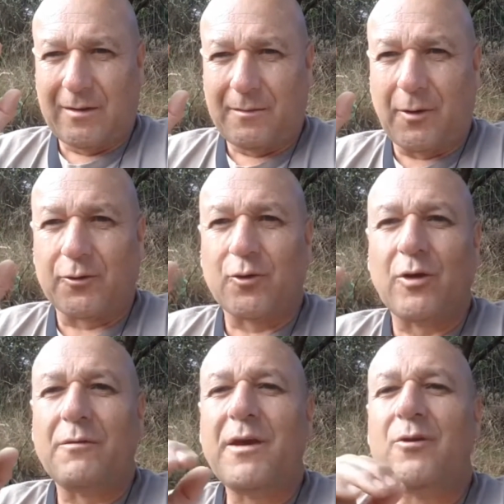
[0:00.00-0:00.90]

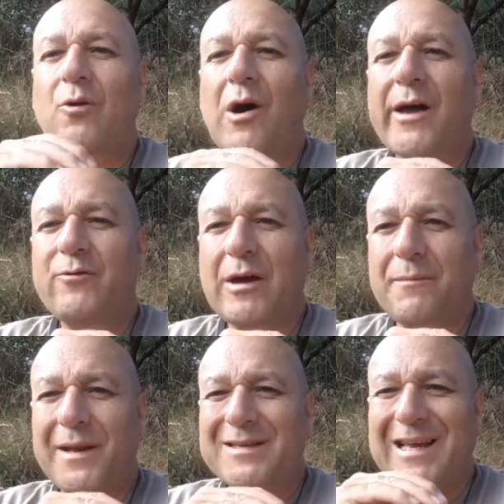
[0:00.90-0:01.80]
But
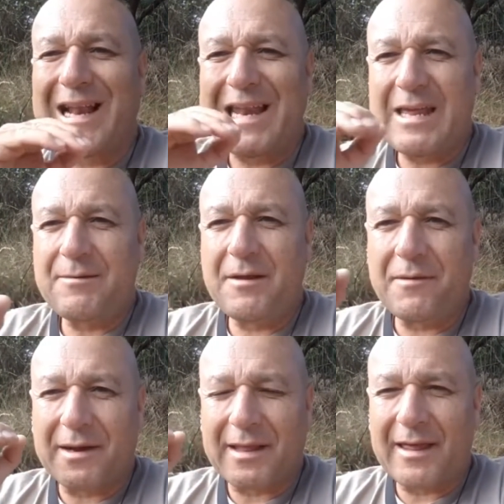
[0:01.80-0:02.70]
still, there is
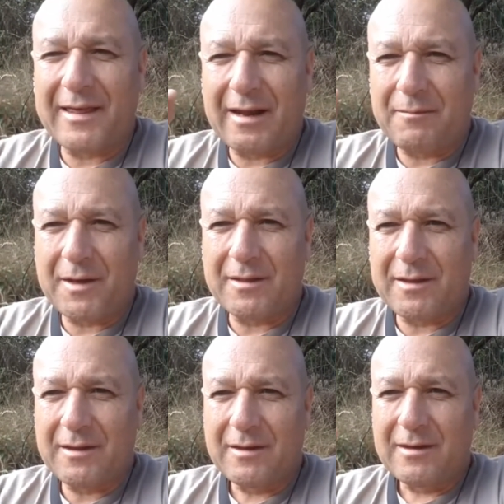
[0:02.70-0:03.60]
no
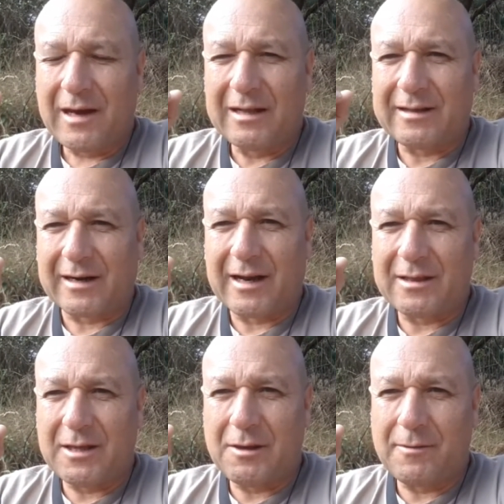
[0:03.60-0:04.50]
actual
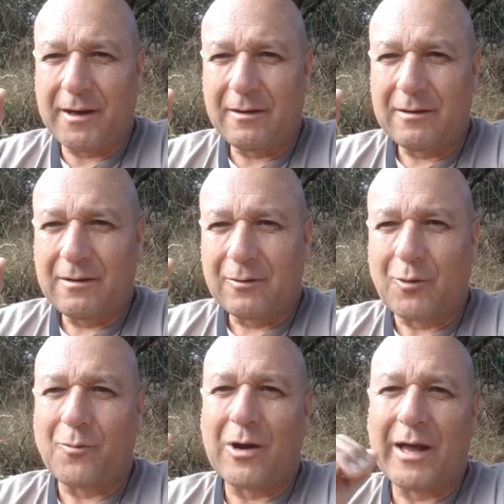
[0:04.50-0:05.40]
free
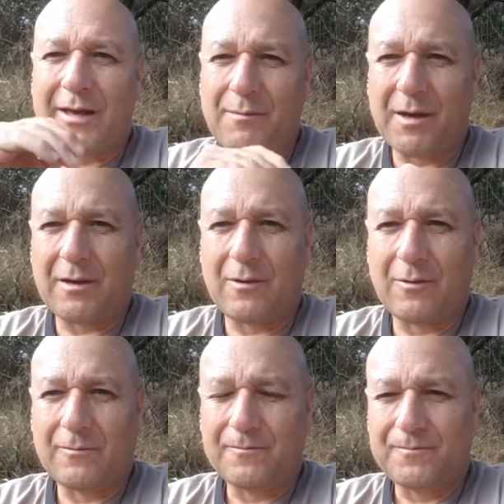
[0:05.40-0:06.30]
alternative press
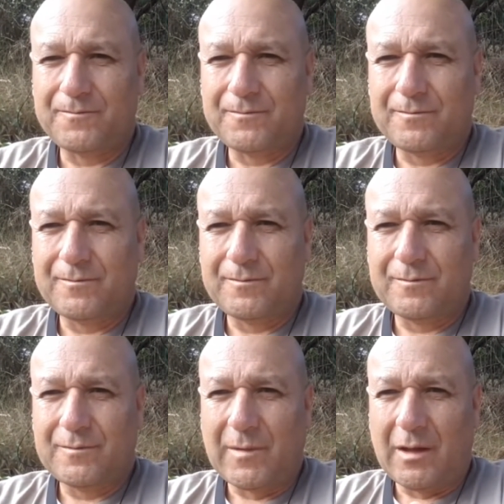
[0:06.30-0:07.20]
here, like there is
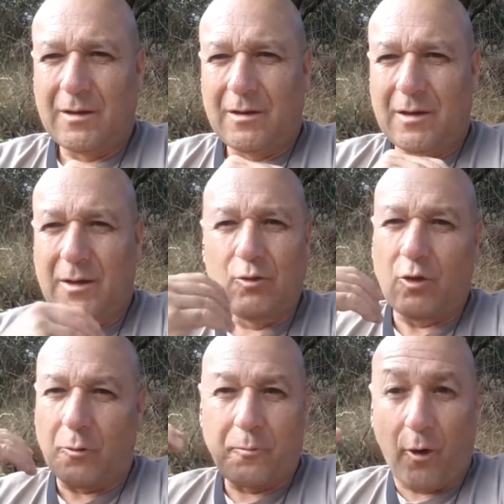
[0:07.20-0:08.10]
in Mexico. Y los
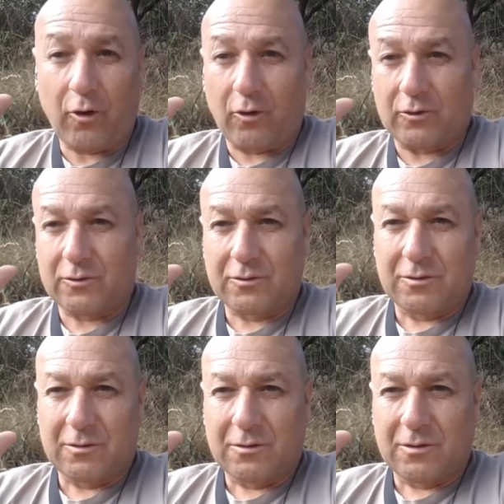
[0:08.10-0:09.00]
pocos
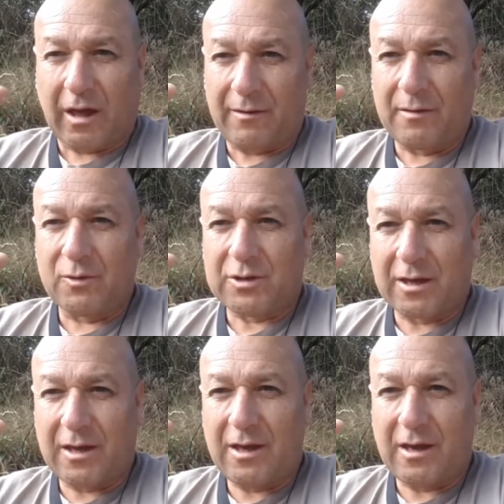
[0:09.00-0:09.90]
que habremos
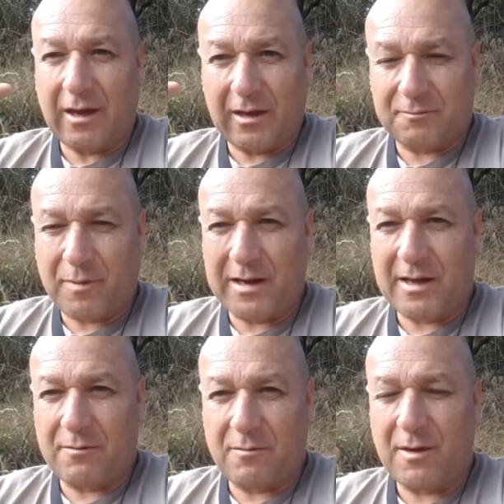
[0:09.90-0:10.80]
aquí en España
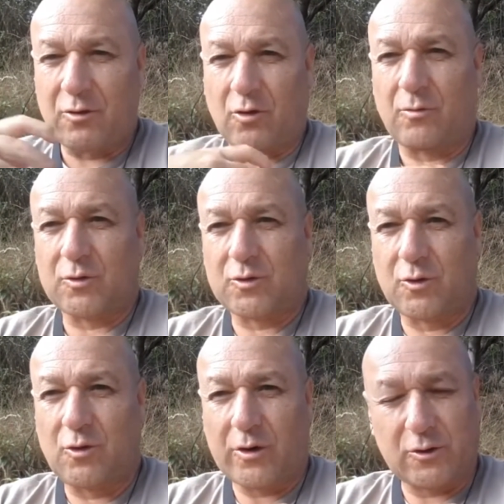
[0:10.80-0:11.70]
viviendo, como soy
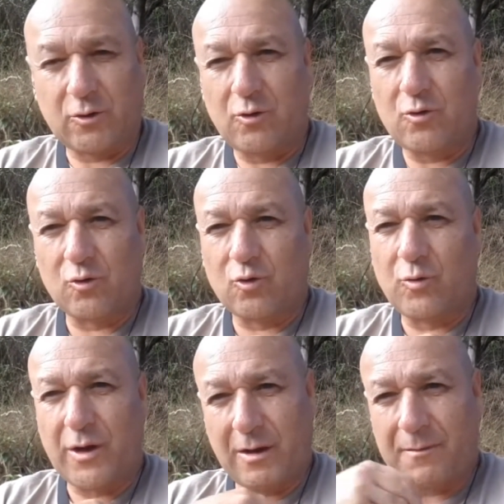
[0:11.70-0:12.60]
yo, que soy un youtuber
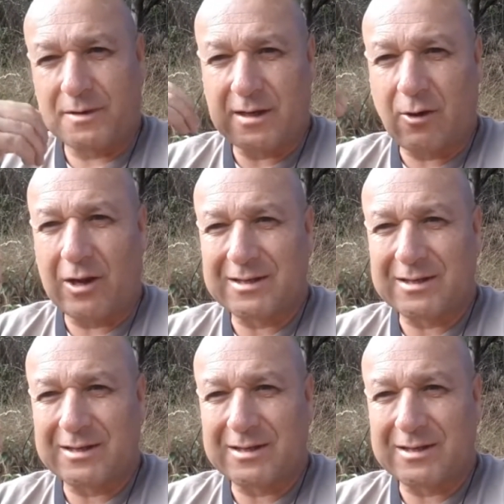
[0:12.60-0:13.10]
y que he empezado la